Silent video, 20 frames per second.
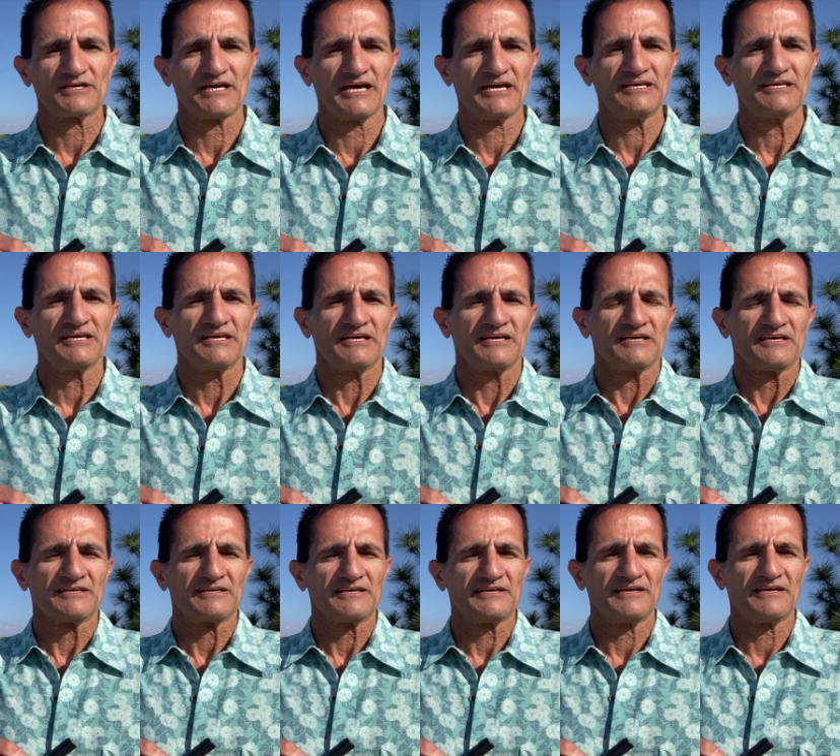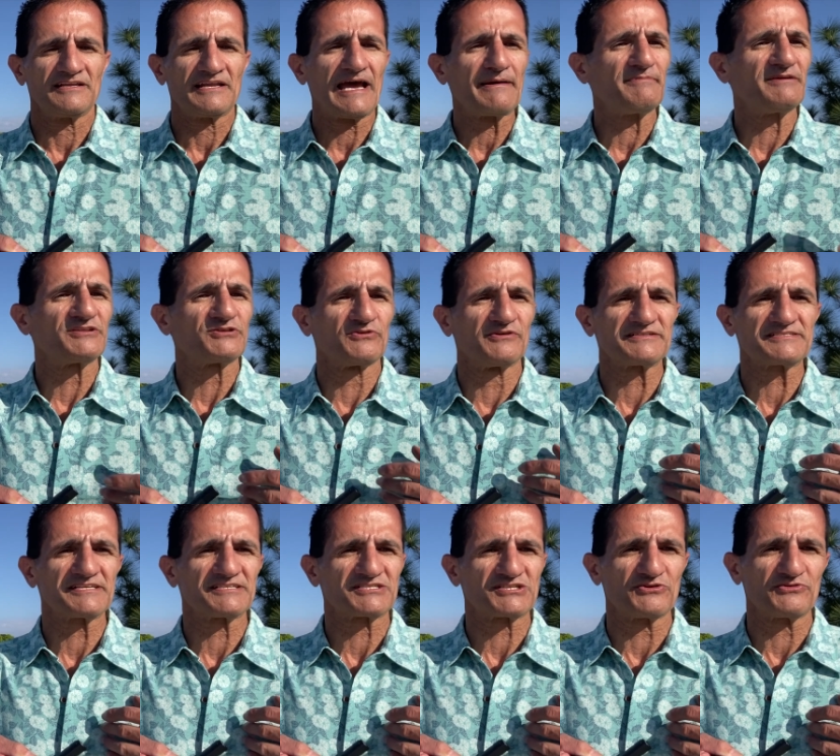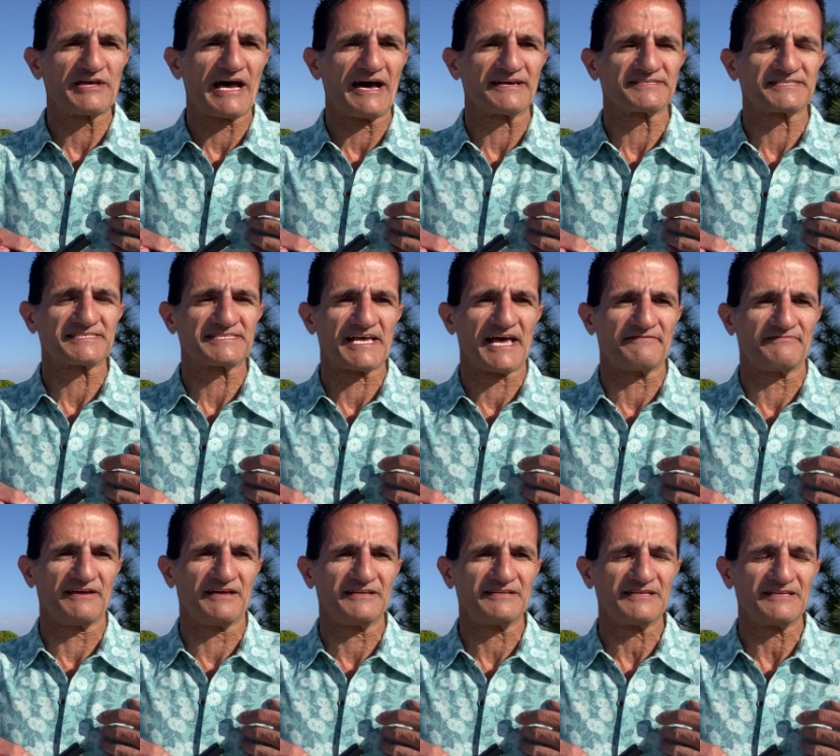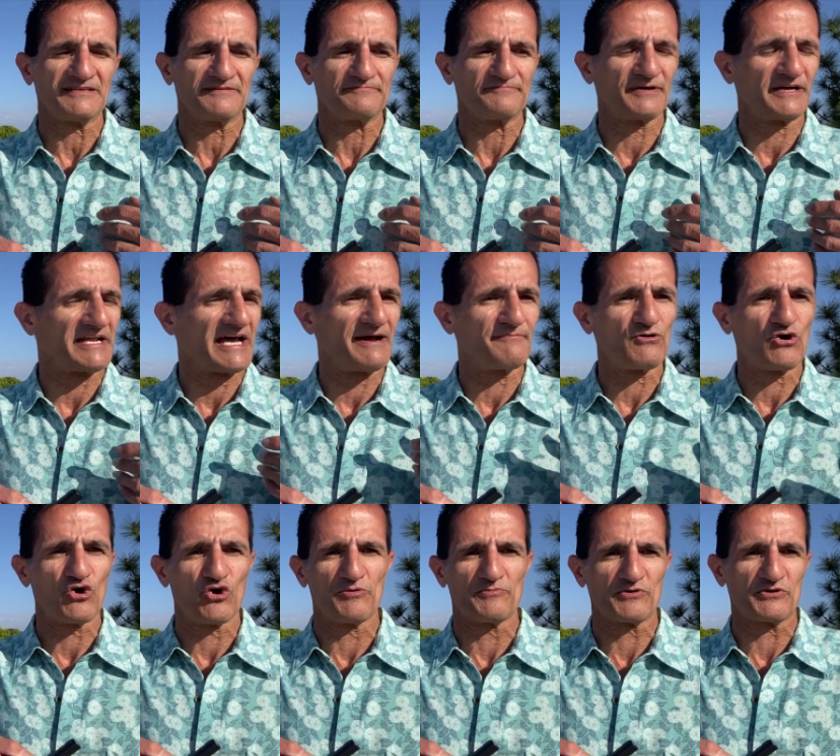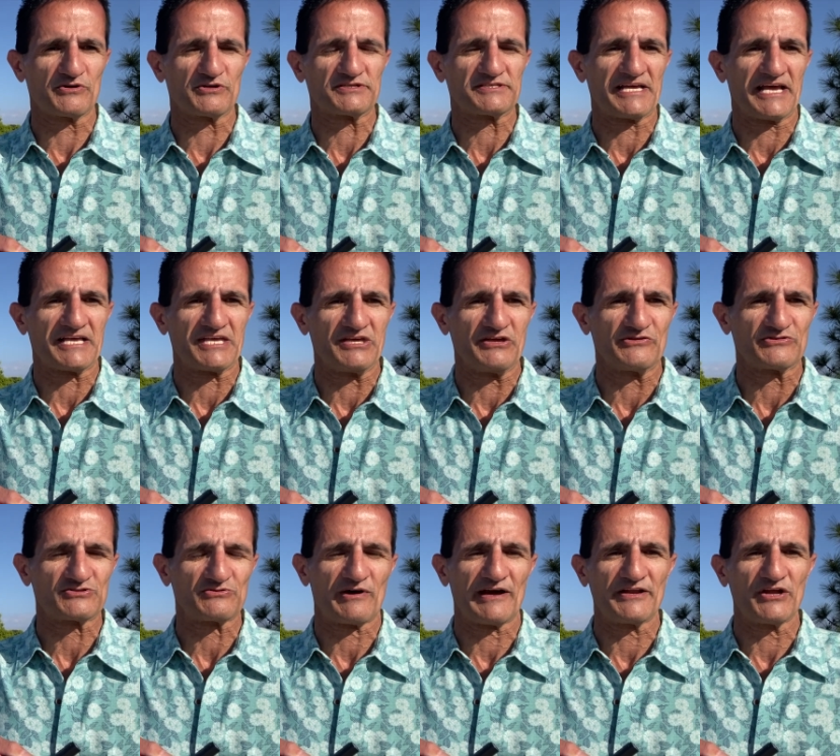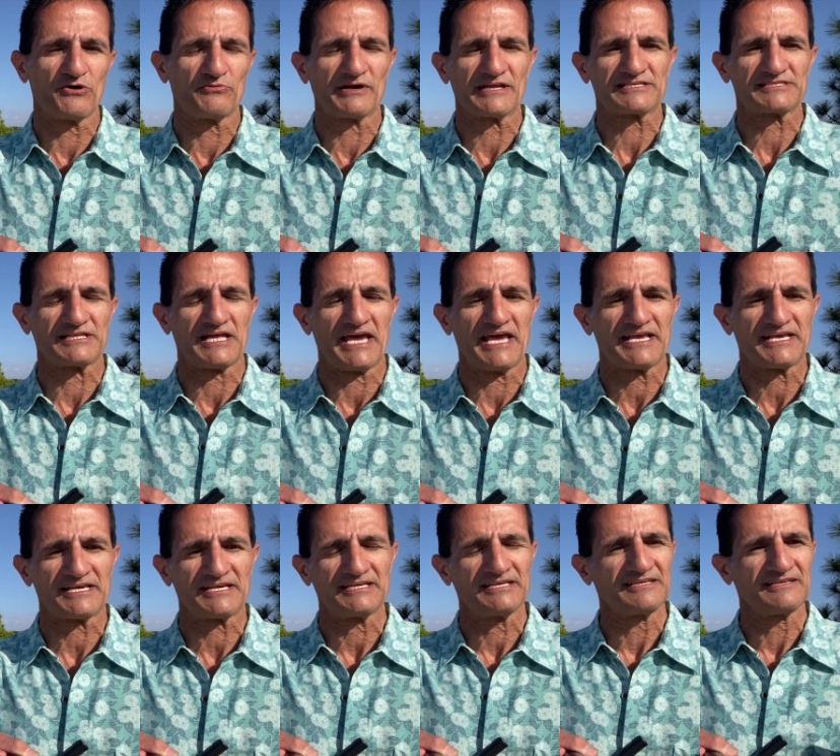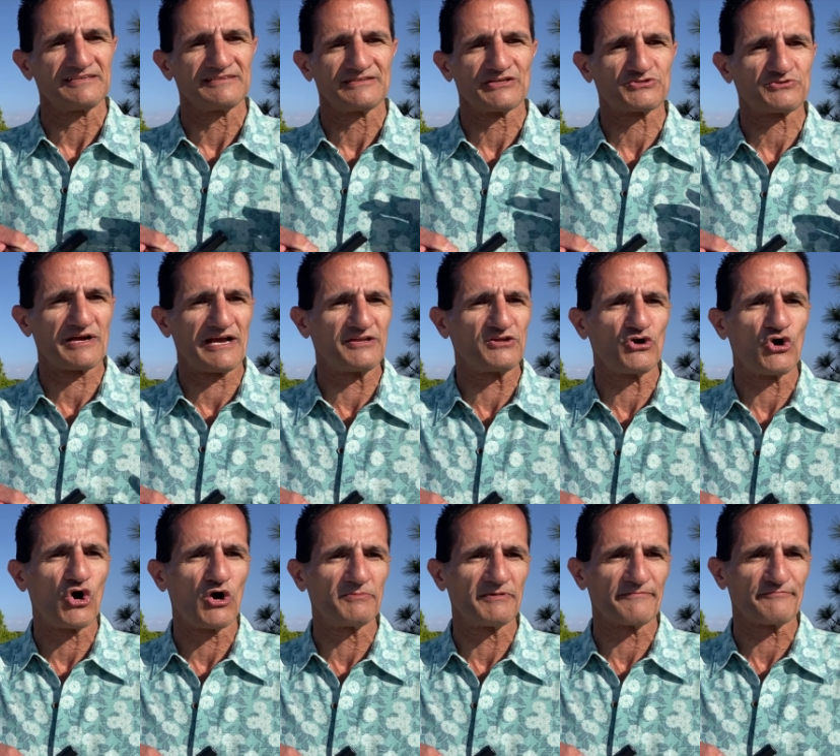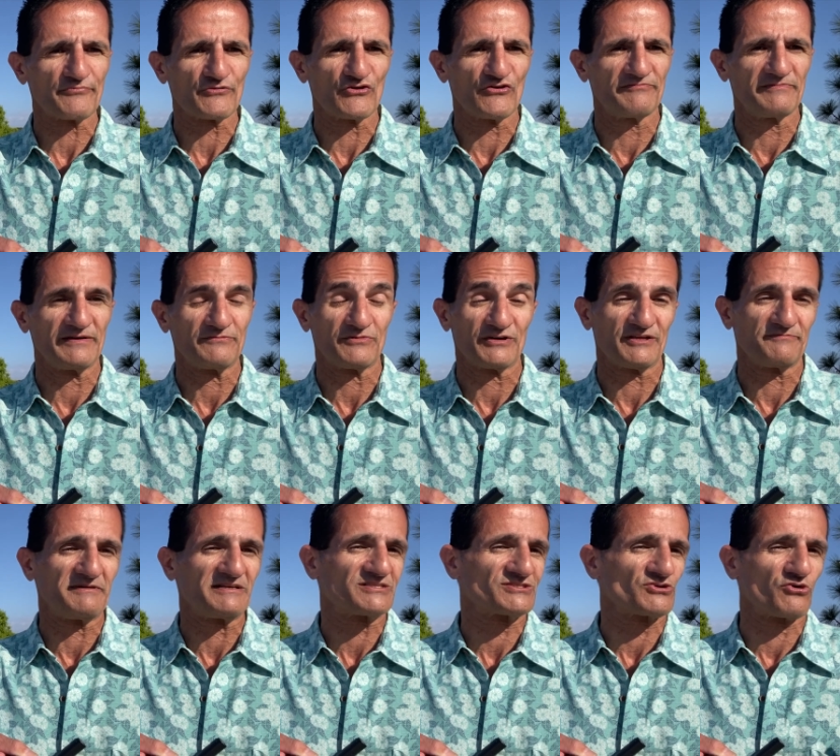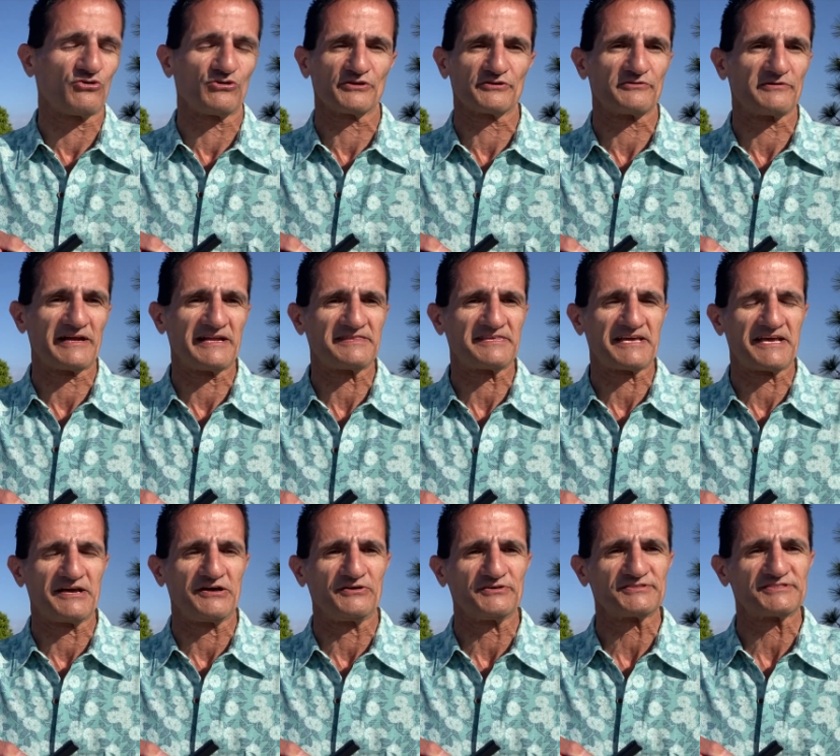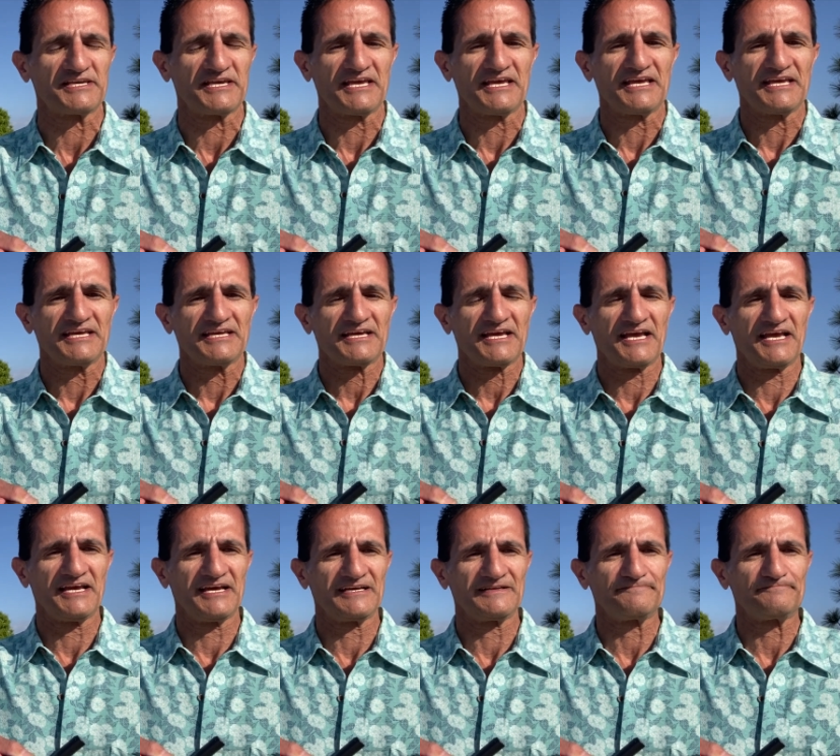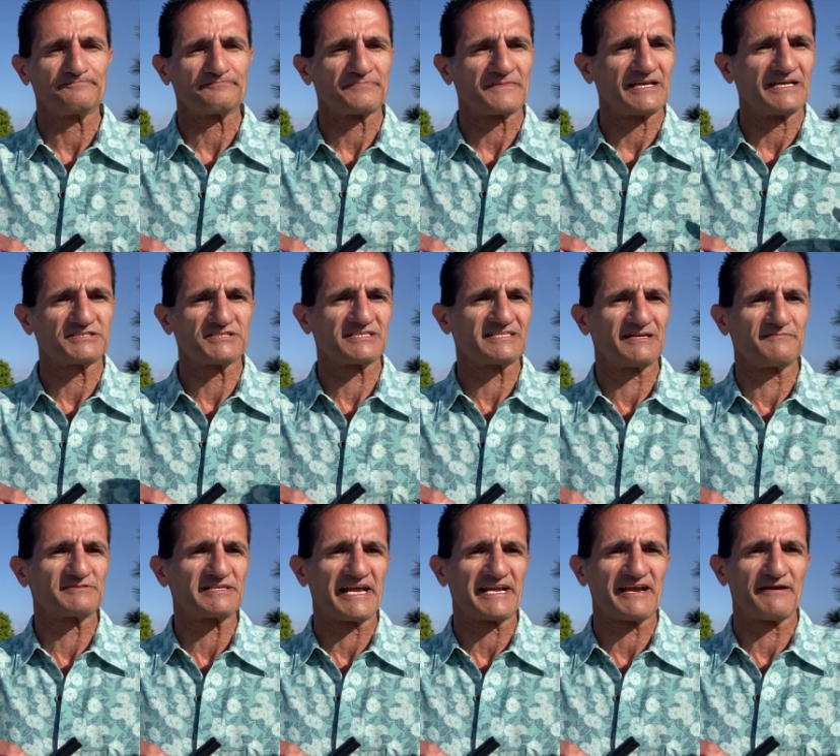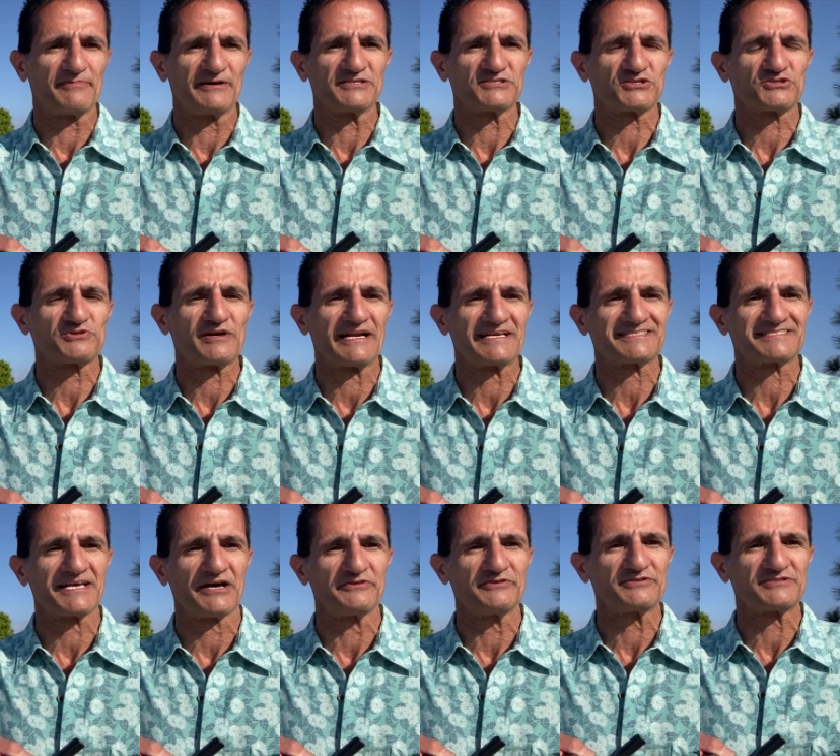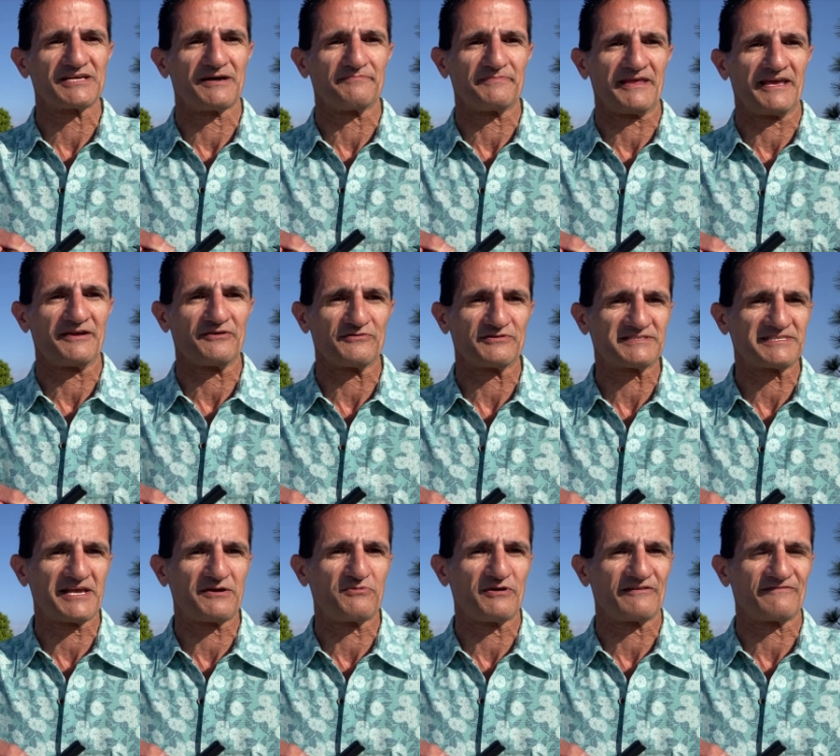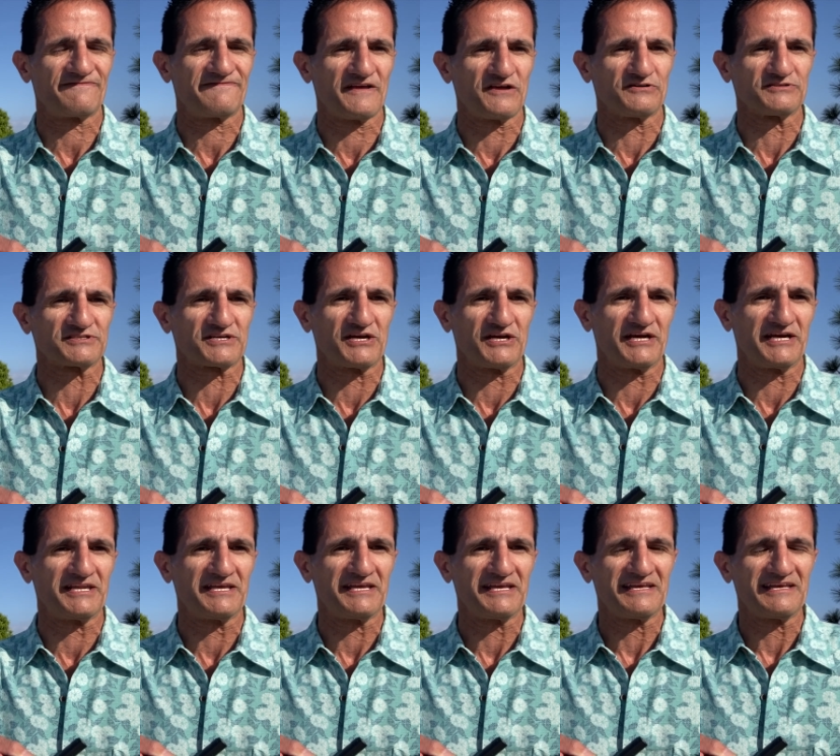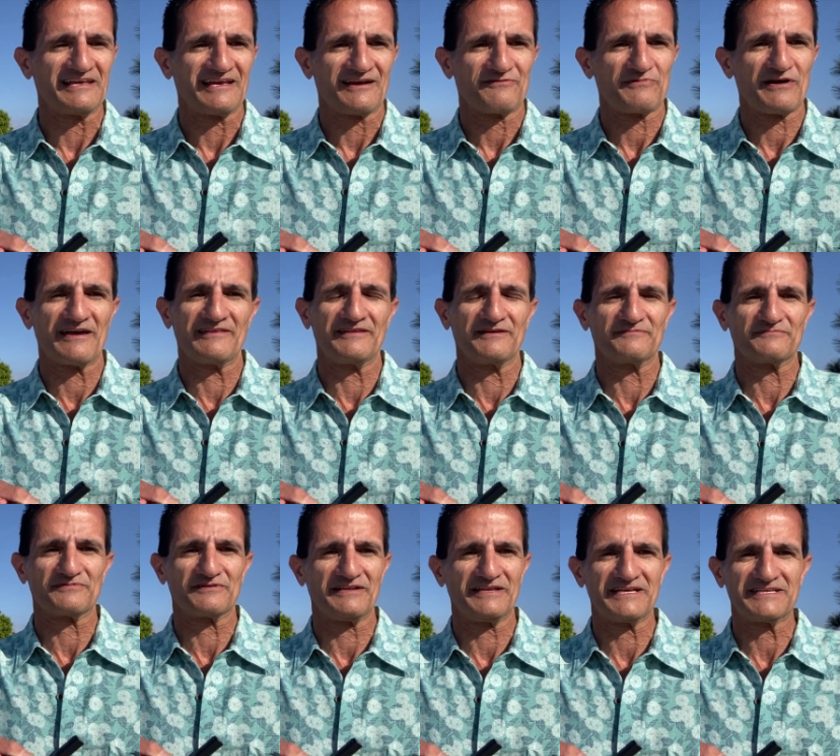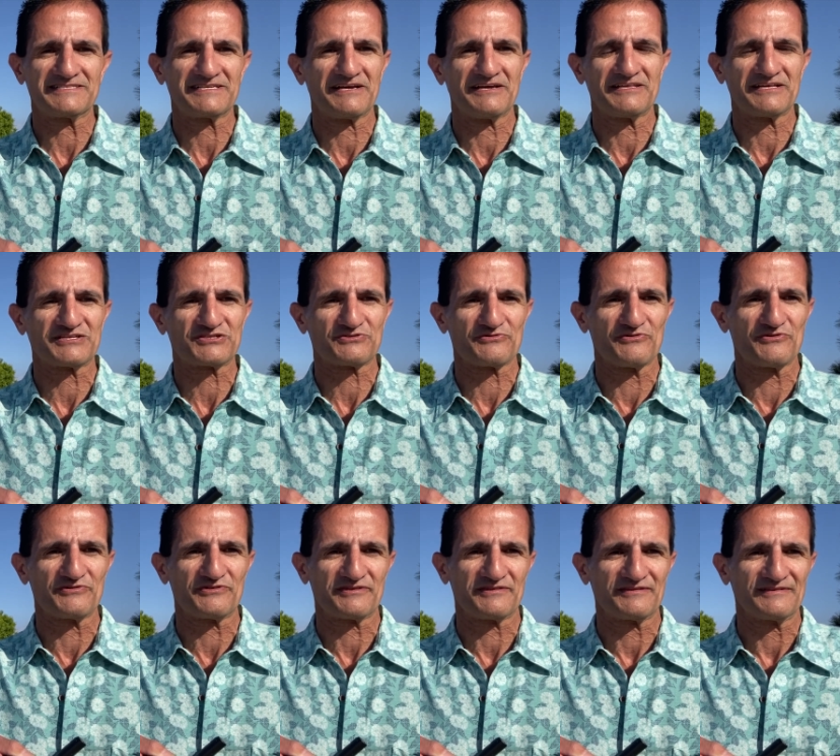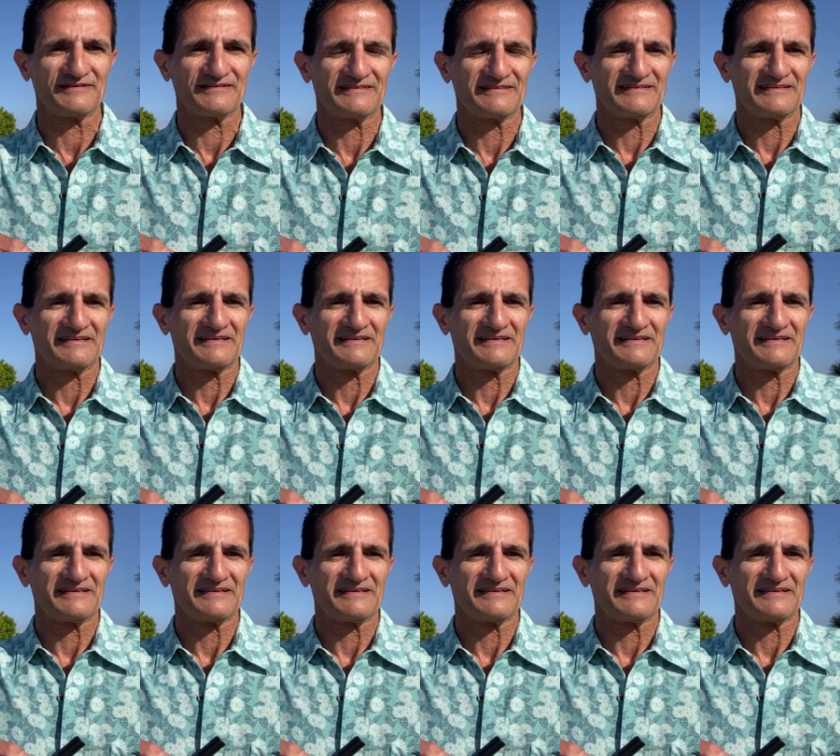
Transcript: okay? And I've been doing it since 2007, but I'm a homeowner just like you, so I know what it's like. You're trying to do a home improvement, whether it be solar or anything else. And it just seems like everybody's just trying to sell you something or say what feels good rather than really tell you the truth.